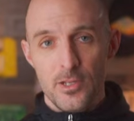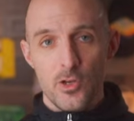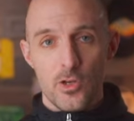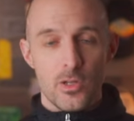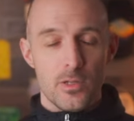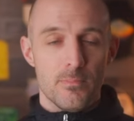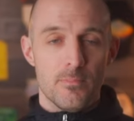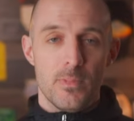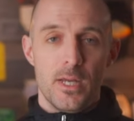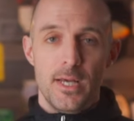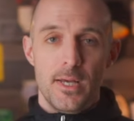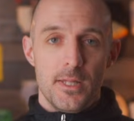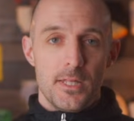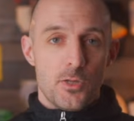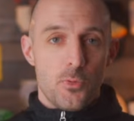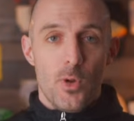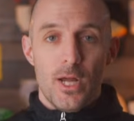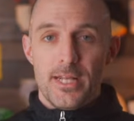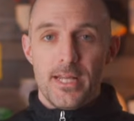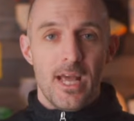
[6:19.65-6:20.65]
you can
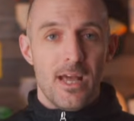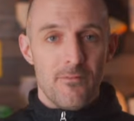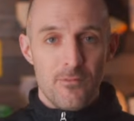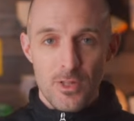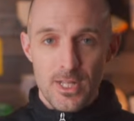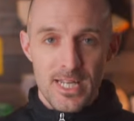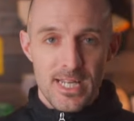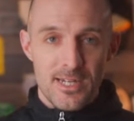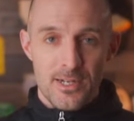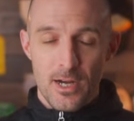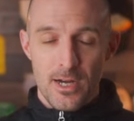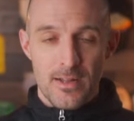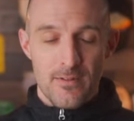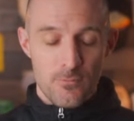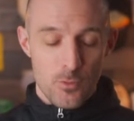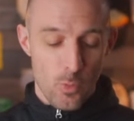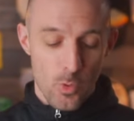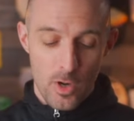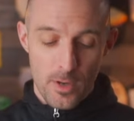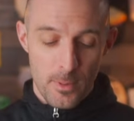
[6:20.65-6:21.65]
sweat heavily and not have
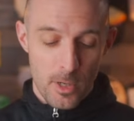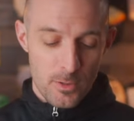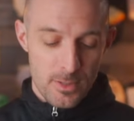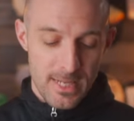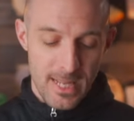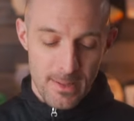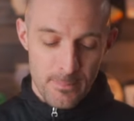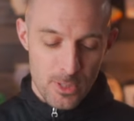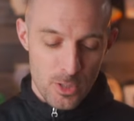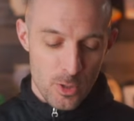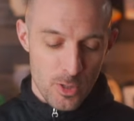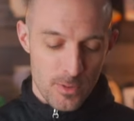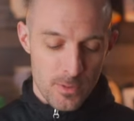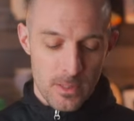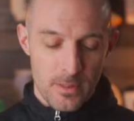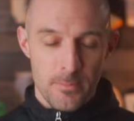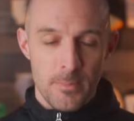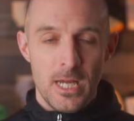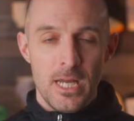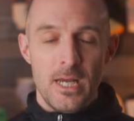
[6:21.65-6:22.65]
to worry about damaging
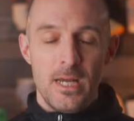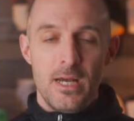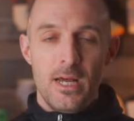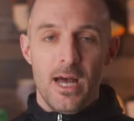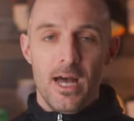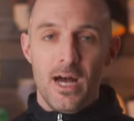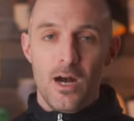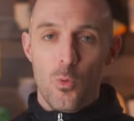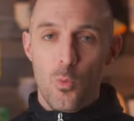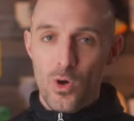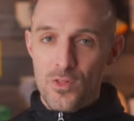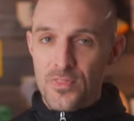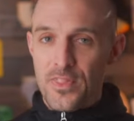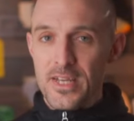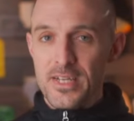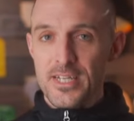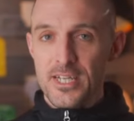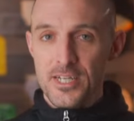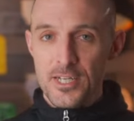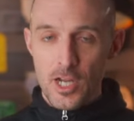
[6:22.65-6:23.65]
them. One
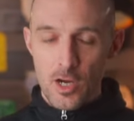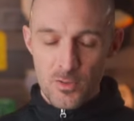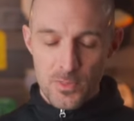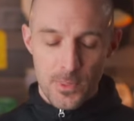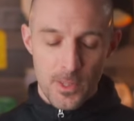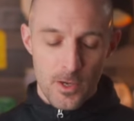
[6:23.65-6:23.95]
thing to note